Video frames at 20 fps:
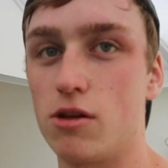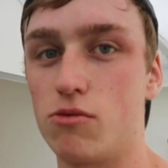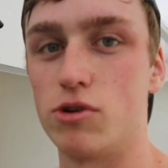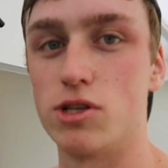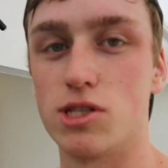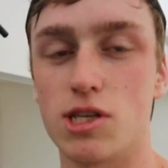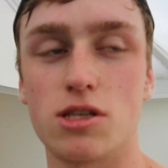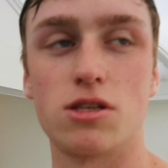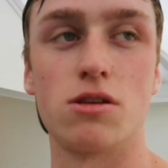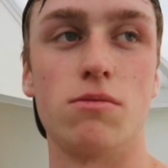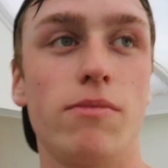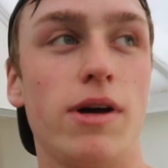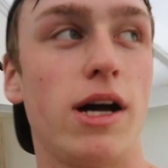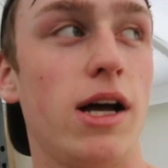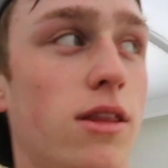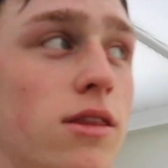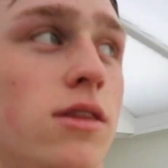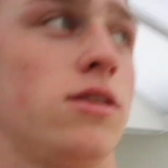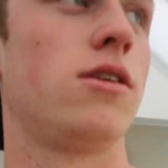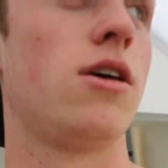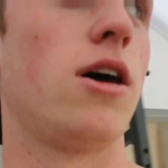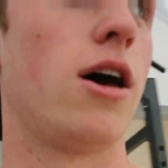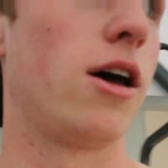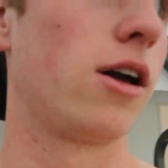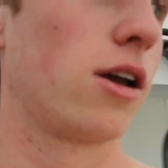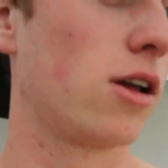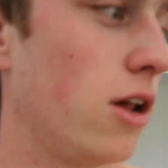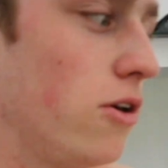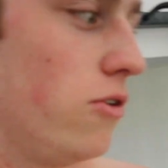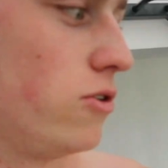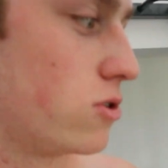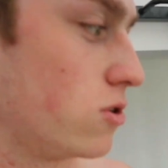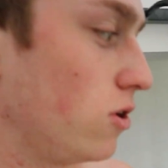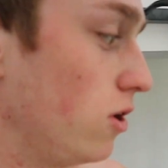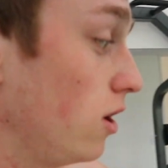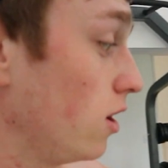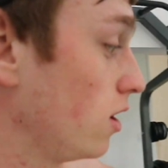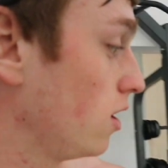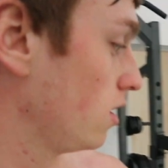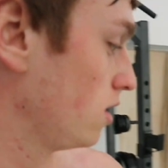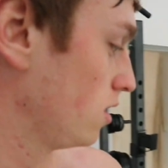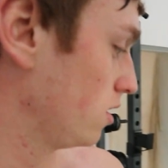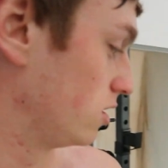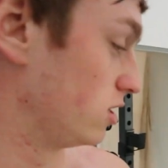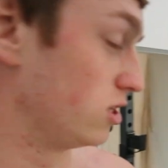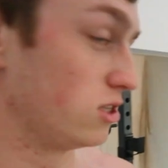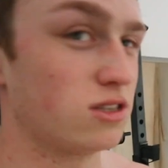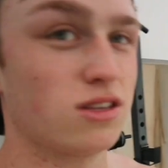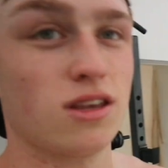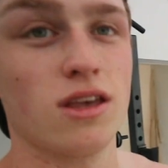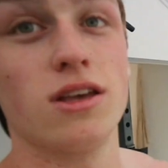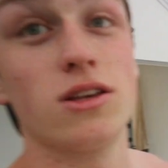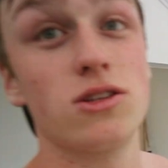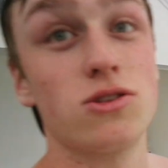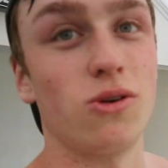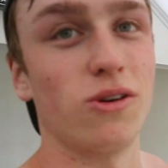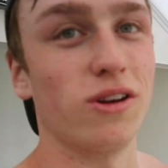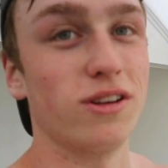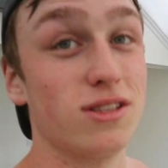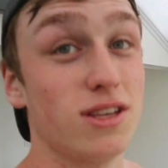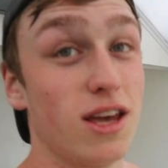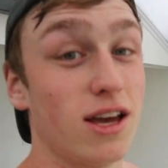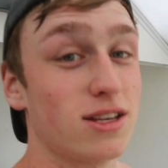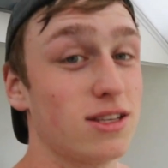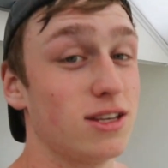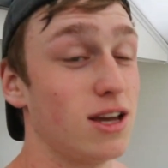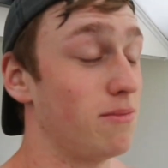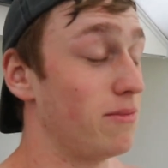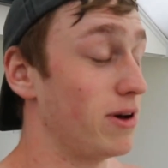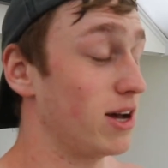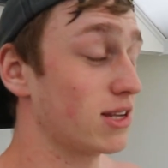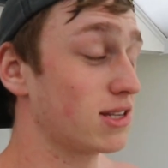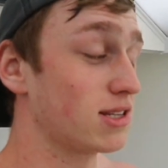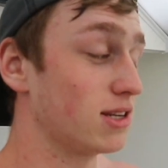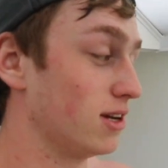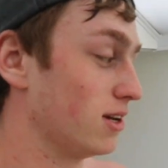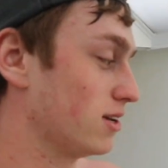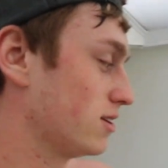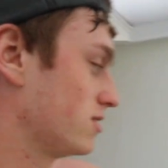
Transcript: the resistant band. Uh, Chloe's got is strong and sexy ambassador,